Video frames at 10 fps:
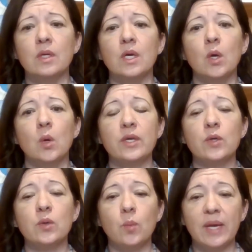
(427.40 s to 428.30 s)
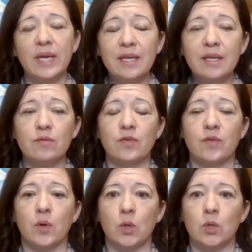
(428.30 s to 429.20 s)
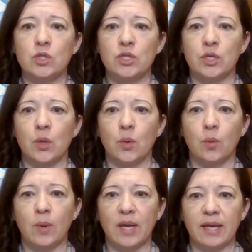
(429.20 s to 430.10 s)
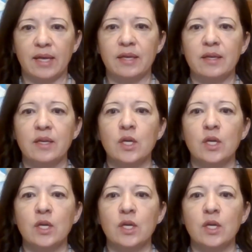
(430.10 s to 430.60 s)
While you're waiting for the urge to go away,